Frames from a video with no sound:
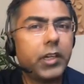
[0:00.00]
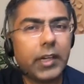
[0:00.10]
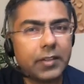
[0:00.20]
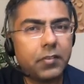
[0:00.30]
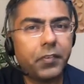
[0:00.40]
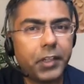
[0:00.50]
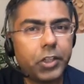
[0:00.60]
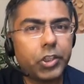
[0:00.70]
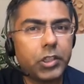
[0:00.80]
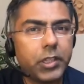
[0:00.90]

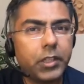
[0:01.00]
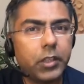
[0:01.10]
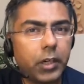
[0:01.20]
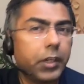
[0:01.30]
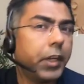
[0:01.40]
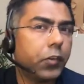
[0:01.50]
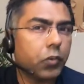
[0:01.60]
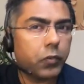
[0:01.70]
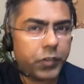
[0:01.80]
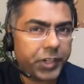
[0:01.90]
classification in the context
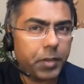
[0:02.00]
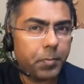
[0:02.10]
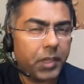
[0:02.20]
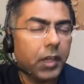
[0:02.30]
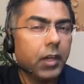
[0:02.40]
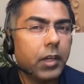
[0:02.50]
of GDP,